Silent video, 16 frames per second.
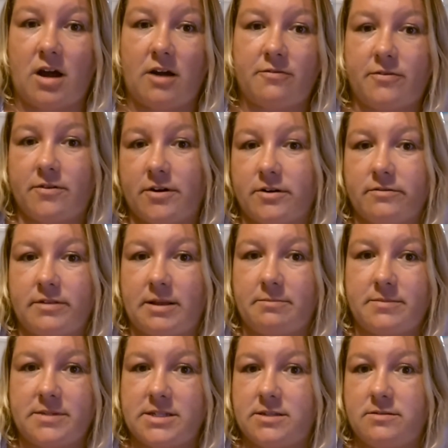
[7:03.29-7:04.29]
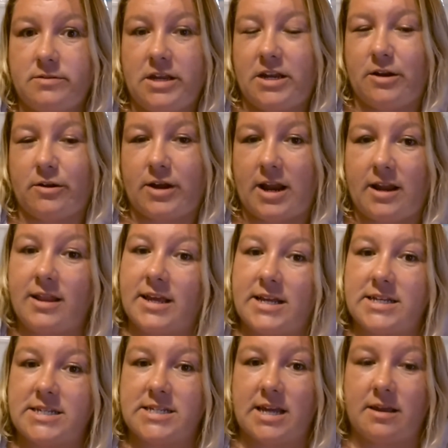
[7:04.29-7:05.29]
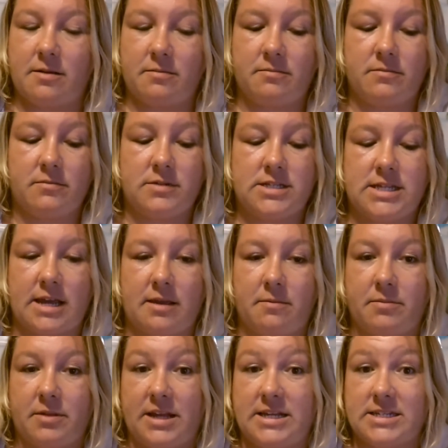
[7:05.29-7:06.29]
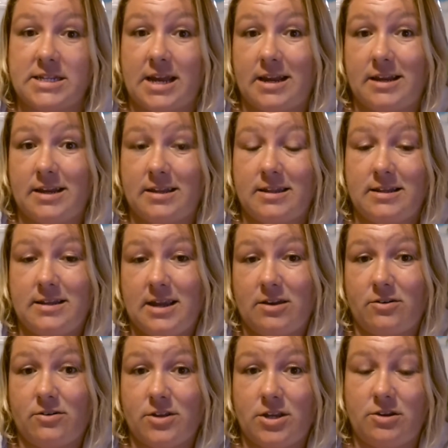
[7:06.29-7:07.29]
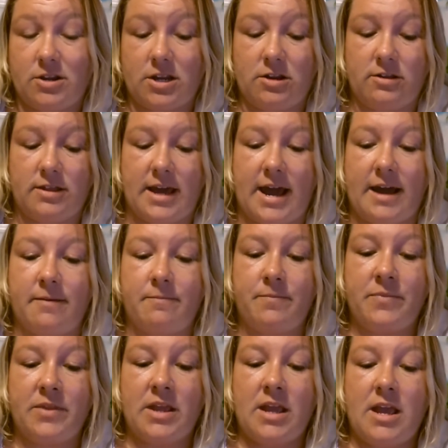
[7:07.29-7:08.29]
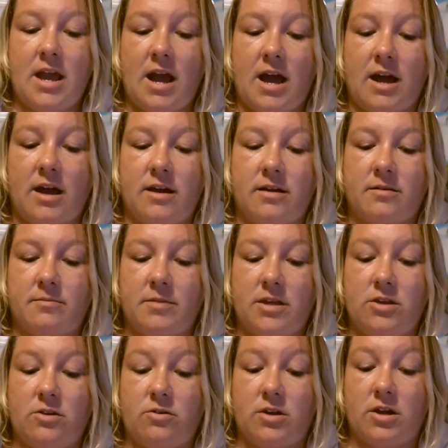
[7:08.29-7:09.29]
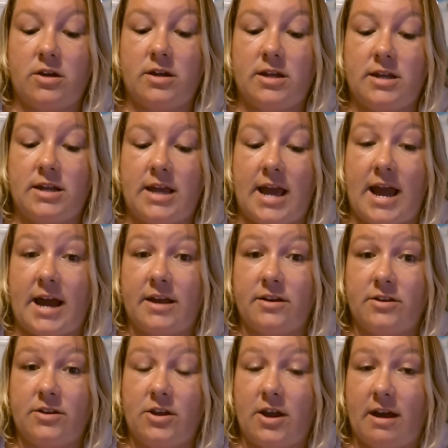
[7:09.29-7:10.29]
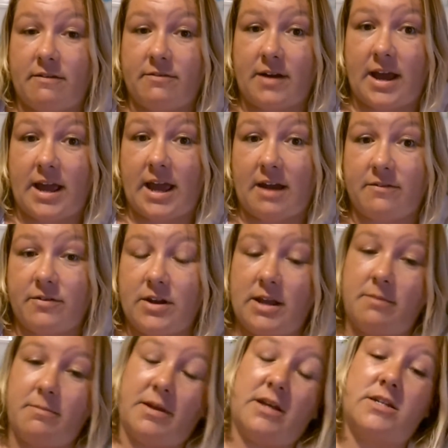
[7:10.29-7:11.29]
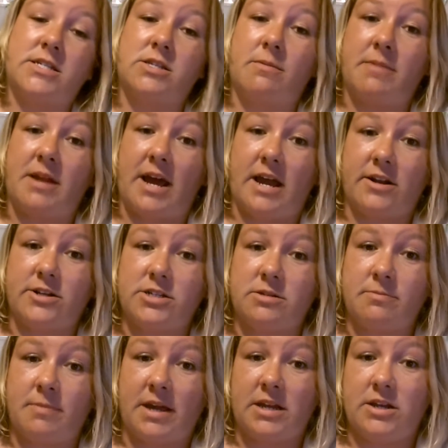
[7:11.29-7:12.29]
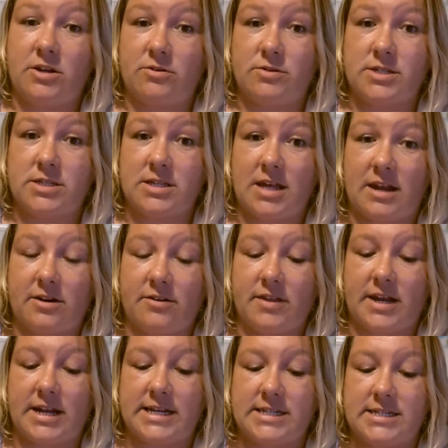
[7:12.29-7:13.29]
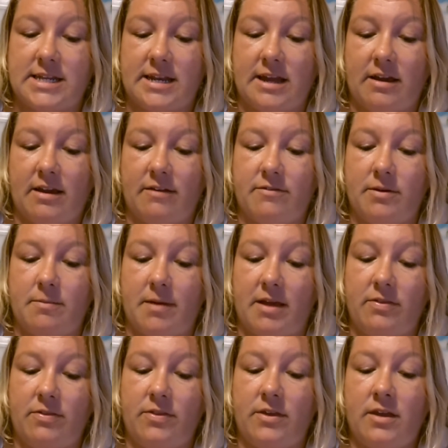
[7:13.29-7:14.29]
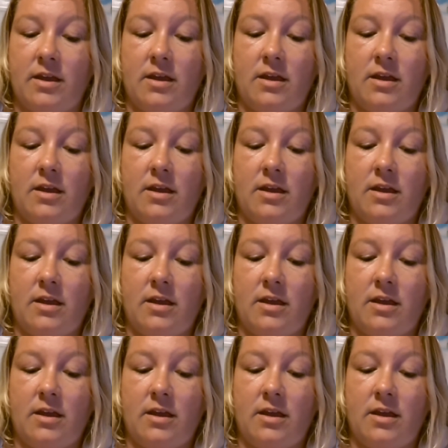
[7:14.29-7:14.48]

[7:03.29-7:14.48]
Offer them, kind of like a second place kind of deal. You could do that. You could add, I have her email, so I'm going to add her to my newsletter that I send out every month.